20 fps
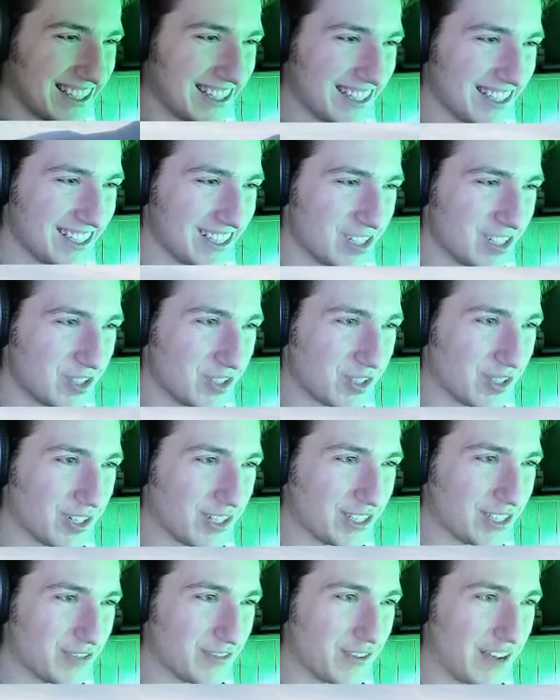Sure
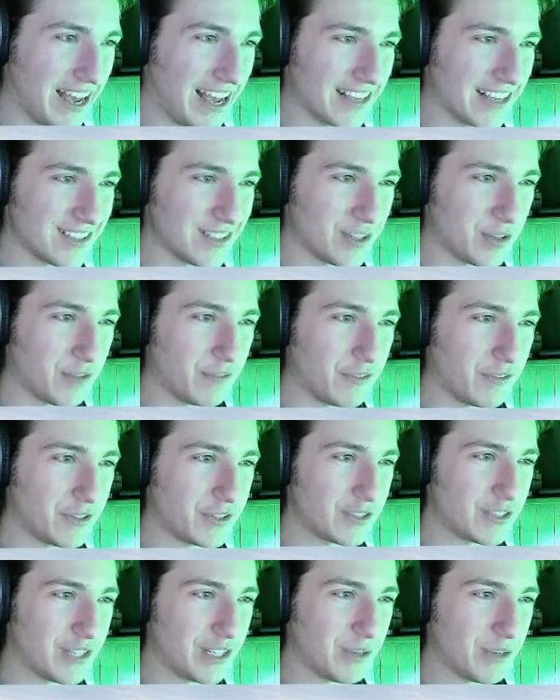is fast. So the
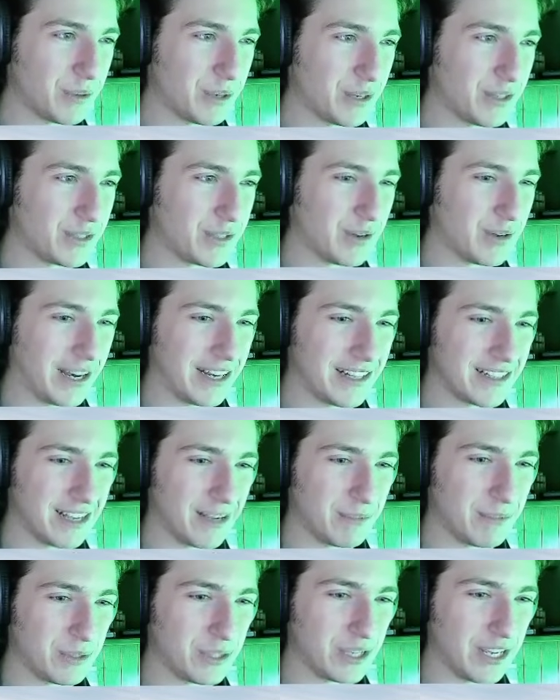first thing you want to do
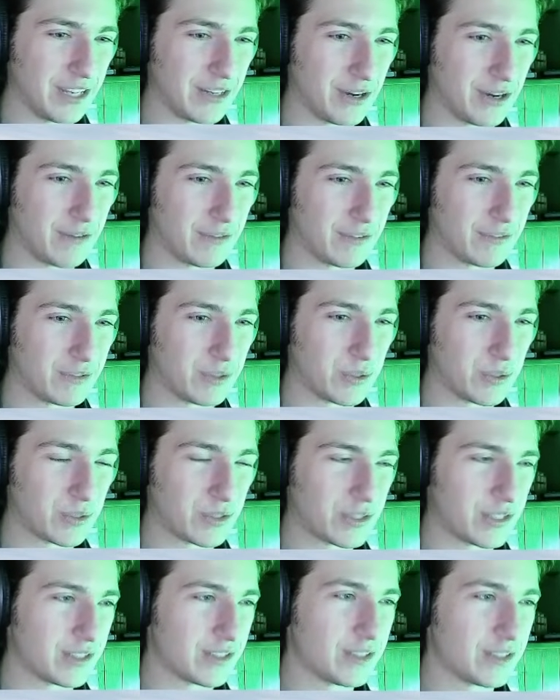anytime you take off, of
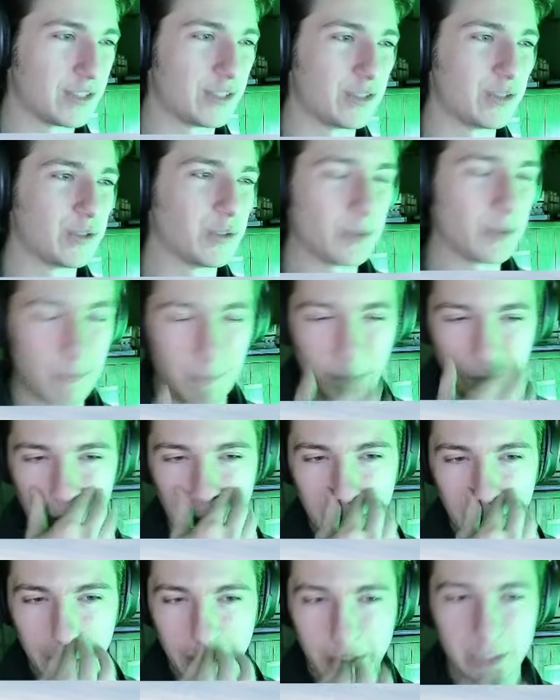course, is to do
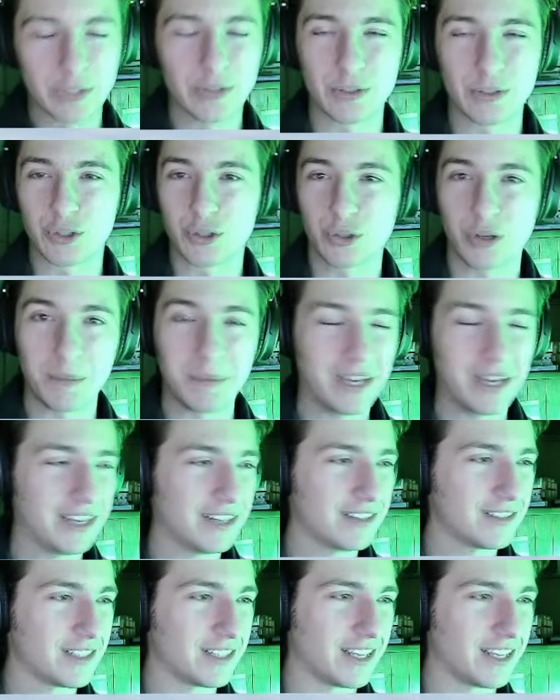your
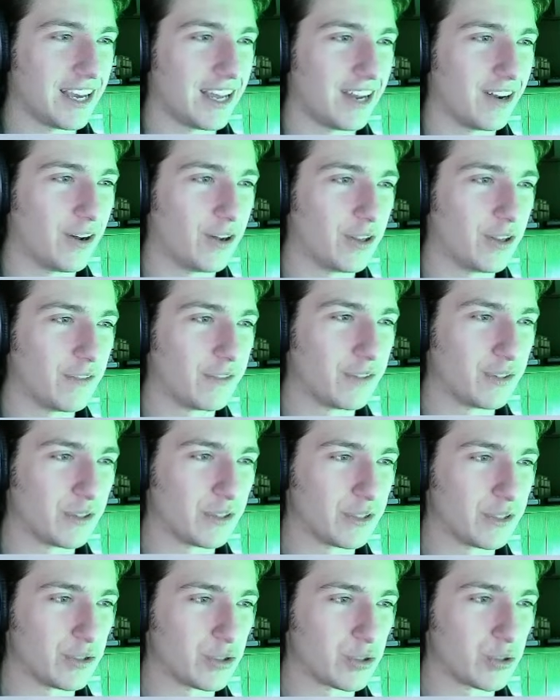trimming to get all of your
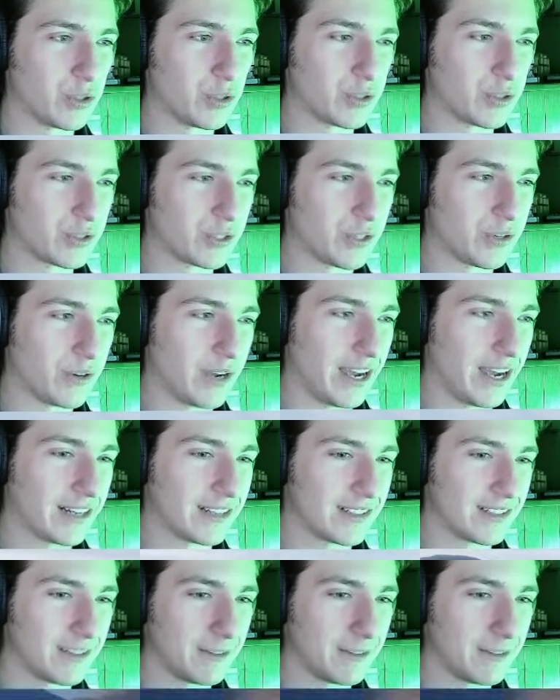controls correct.